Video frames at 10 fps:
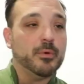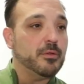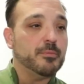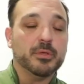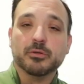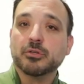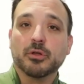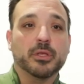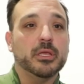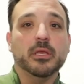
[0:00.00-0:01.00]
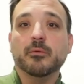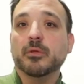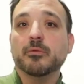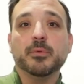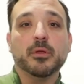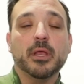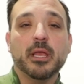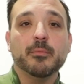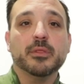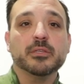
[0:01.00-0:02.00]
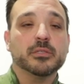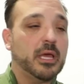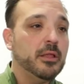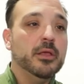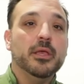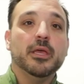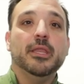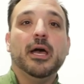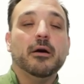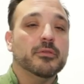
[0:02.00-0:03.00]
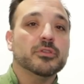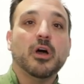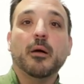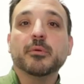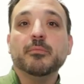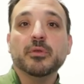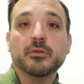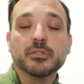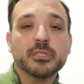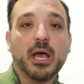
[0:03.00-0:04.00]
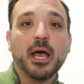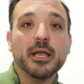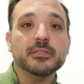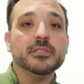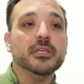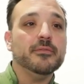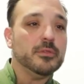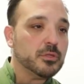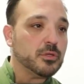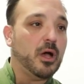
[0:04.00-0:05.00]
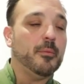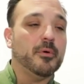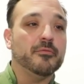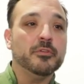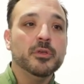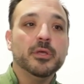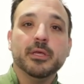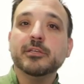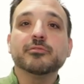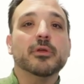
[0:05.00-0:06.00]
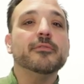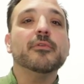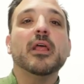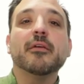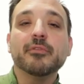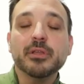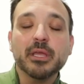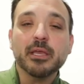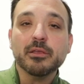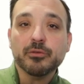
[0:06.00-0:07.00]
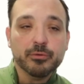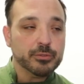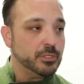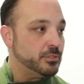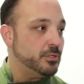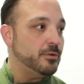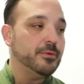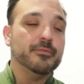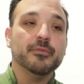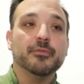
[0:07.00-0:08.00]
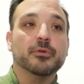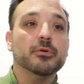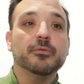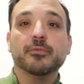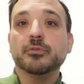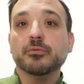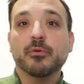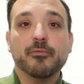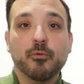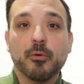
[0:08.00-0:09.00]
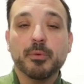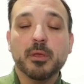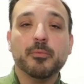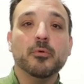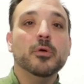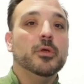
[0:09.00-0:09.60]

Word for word: know, whether it be your turkey, whether it be your ham and things like that. And now the top can be your sides. Even the top of it is great for everyday uses. You know, even if you're cooking for two or four people,